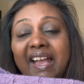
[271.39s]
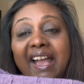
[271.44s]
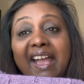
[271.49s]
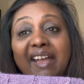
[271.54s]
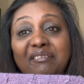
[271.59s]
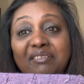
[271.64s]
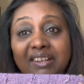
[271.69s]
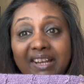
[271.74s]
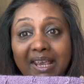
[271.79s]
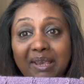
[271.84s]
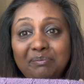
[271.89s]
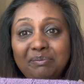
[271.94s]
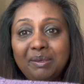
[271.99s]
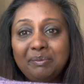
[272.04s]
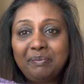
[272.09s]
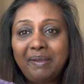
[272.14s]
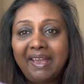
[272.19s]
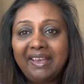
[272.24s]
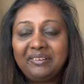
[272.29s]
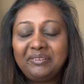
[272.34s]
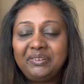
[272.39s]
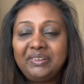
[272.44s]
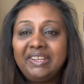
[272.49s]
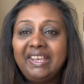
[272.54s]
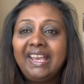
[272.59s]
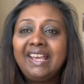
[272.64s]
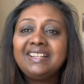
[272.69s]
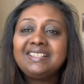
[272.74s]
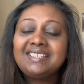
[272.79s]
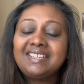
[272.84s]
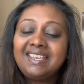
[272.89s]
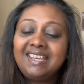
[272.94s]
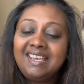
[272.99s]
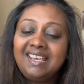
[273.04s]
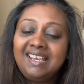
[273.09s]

I haven't named the pattern yet,